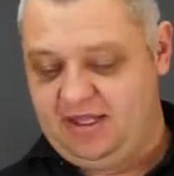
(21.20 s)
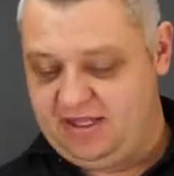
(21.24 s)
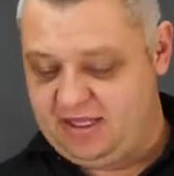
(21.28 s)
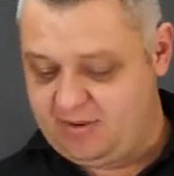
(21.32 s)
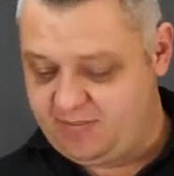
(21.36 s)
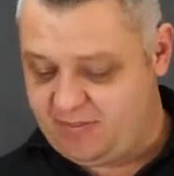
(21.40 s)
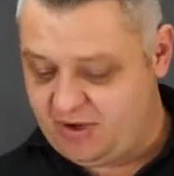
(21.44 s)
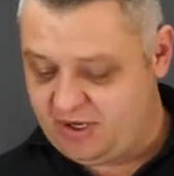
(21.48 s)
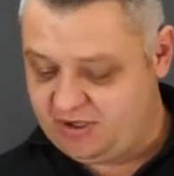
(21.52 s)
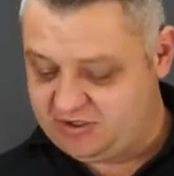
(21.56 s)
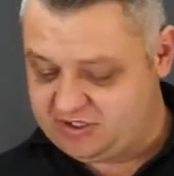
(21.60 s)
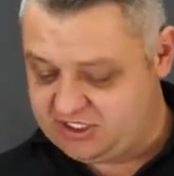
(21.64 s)
The
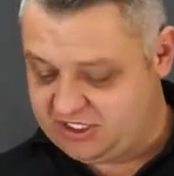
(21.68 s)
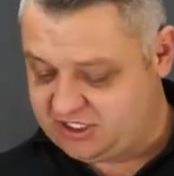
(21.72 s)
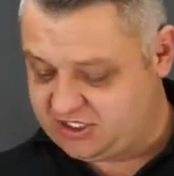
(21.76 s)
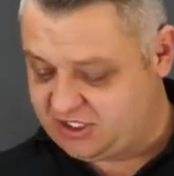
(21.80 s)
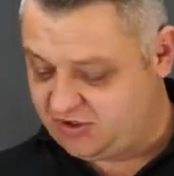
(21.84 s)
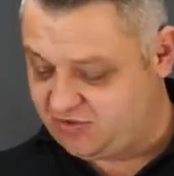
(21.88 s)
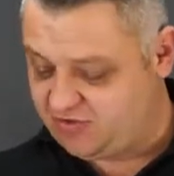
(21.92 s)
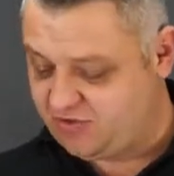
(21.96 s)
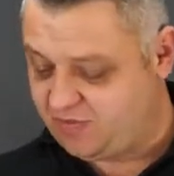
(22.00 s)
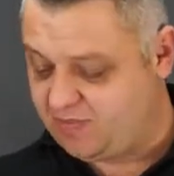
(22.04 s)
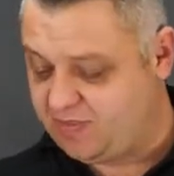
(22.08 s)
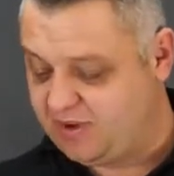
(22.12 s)
Apollo
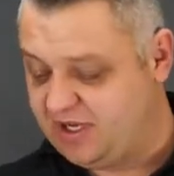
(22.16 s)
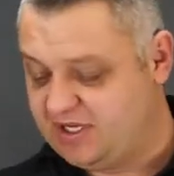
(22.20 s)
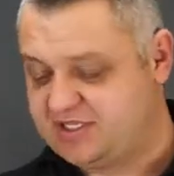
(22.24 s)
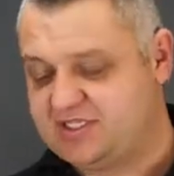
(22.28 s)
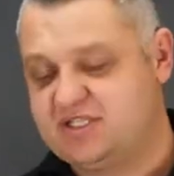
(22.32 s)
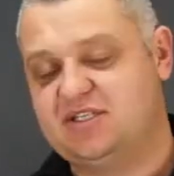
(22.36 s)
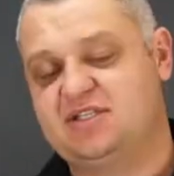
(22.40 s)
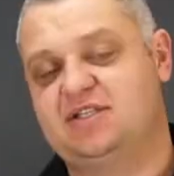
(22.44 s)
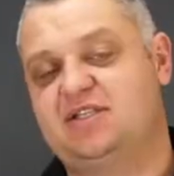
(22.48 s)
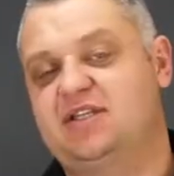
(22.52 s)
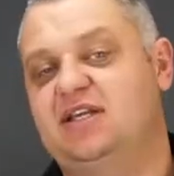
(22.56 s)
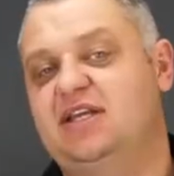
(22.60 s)
600
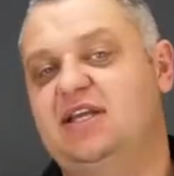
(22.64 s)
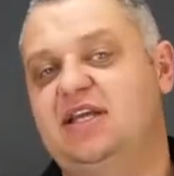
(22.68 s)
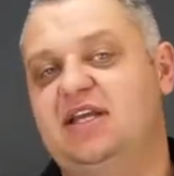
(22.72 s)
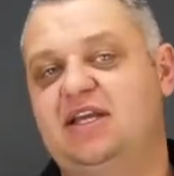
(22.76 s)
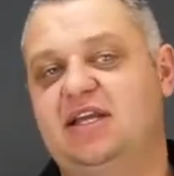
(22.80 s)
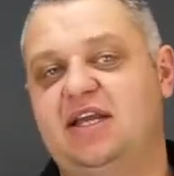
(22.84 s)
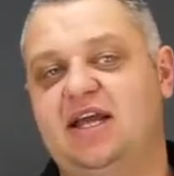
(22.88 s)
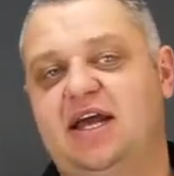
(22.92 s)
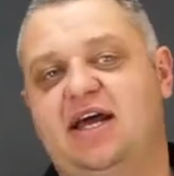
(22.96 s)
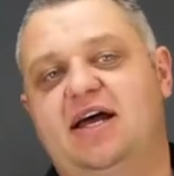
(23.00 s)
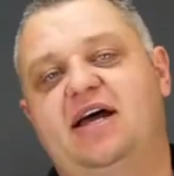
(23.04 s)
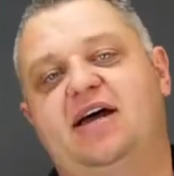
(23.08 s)
Plus is
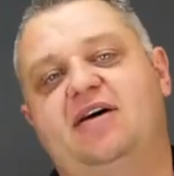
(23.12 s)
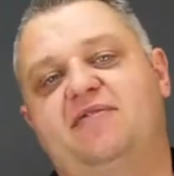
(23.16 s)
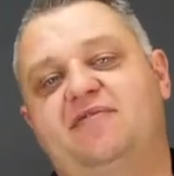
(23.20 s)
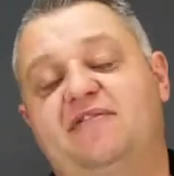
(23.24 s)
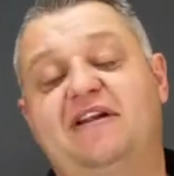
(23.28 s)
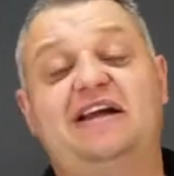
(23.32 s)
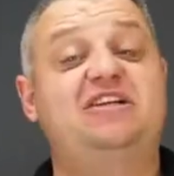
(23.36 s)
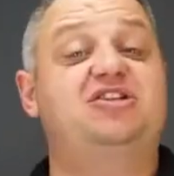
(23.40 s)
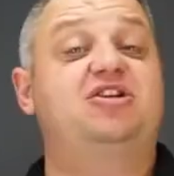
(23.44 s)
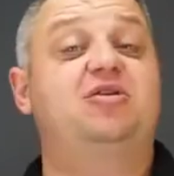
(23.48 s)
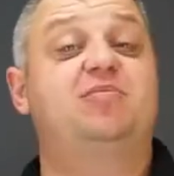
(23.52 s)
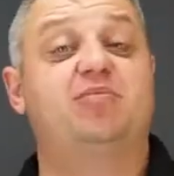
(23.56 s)
the
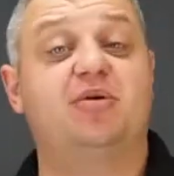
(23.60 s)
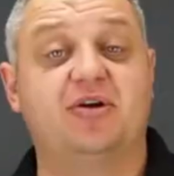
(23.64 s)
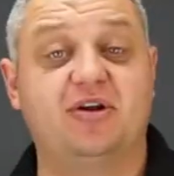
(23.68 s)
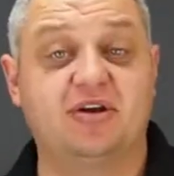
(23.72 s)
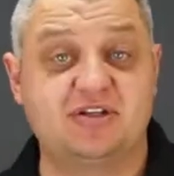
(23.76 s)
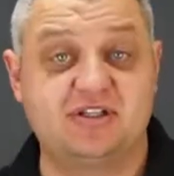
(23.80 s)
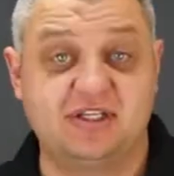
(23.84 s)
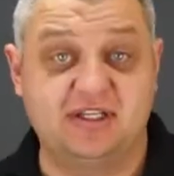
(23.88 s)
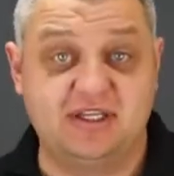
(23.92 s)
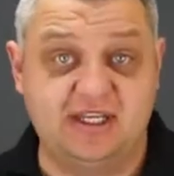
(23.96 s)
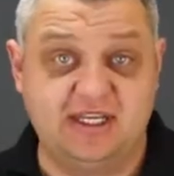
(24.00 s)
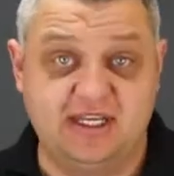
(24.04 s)
flagship
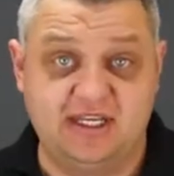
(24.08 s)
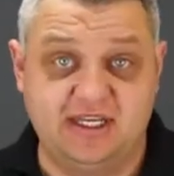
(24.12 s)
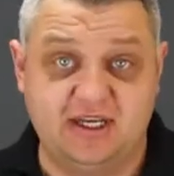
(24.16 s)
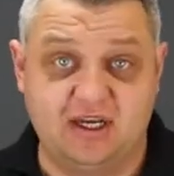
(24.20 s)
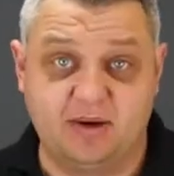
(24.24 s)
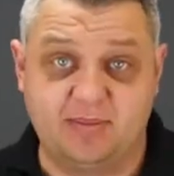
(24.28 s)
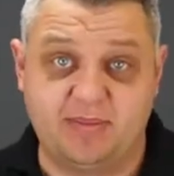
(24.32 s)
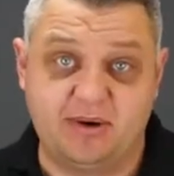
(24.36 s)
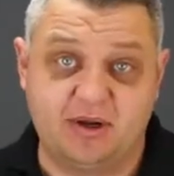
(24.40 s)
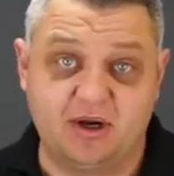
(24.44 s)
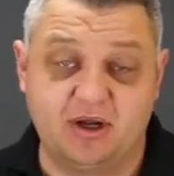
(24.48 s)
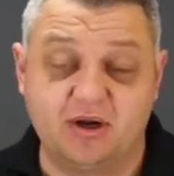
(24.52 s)
product in the
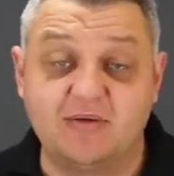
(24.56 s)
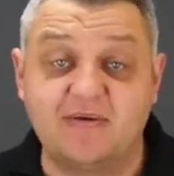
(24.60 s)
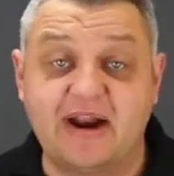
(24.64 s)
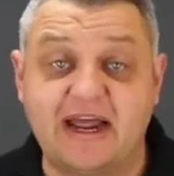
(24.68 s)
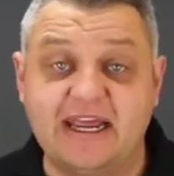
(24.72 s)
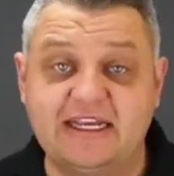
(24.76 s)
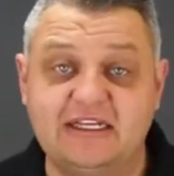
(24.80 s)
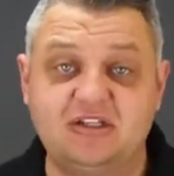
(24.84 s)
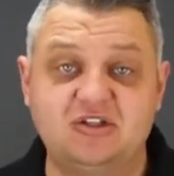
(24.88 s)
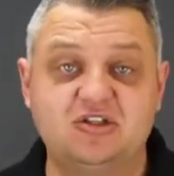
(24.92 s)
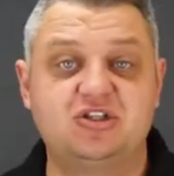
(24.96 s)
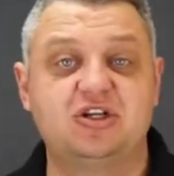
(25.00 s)
Apollo
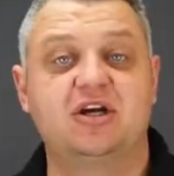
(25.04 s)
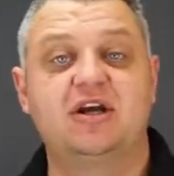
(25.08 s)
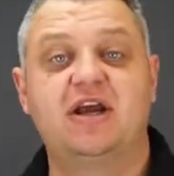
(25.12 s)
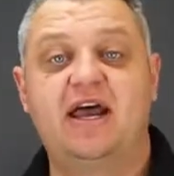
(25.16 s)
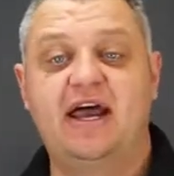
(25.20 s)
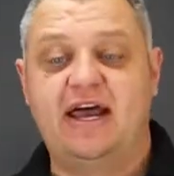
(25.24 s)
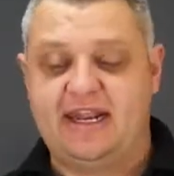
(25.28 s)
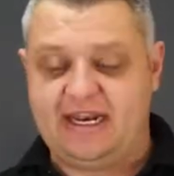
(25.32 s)
range,